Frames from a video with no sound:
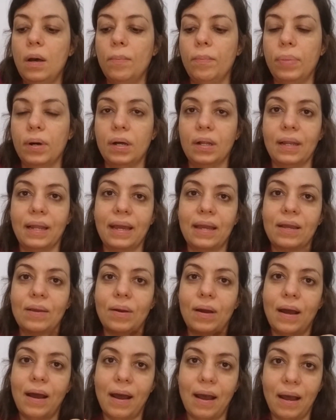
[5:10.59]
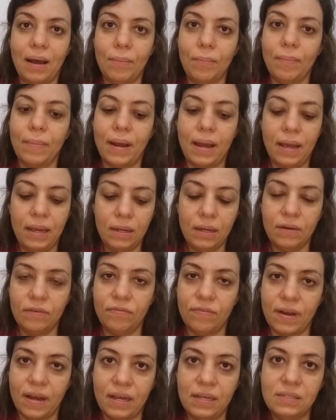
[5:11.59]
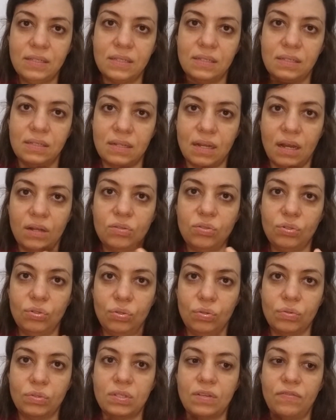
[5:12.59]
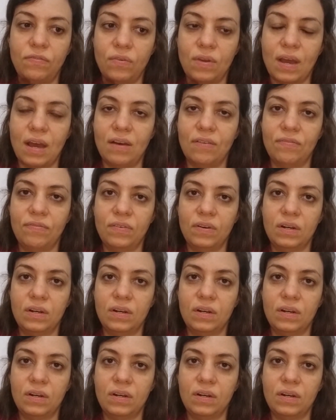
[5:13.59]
But like my advice is not to use if you have